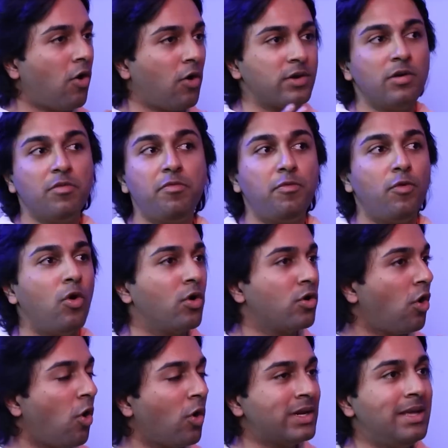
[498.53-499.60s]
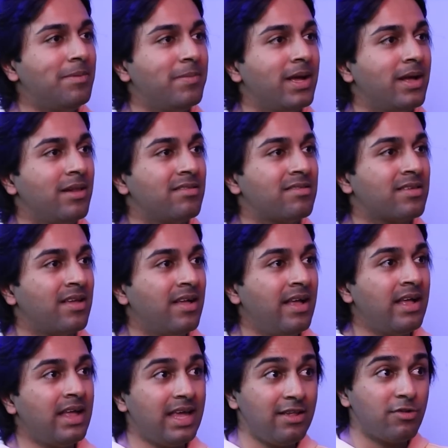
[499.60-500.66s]
on your phone, on emails,
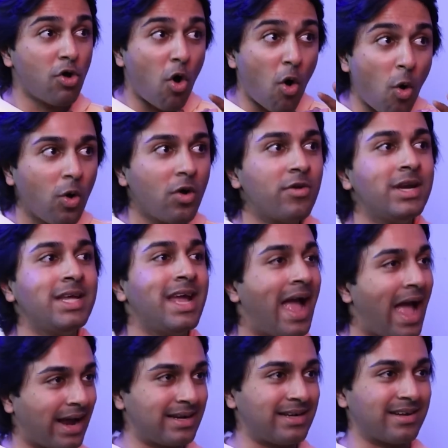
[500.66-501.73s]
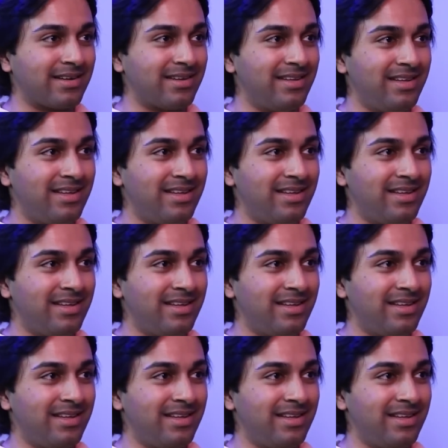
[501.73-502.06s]
is already hacked.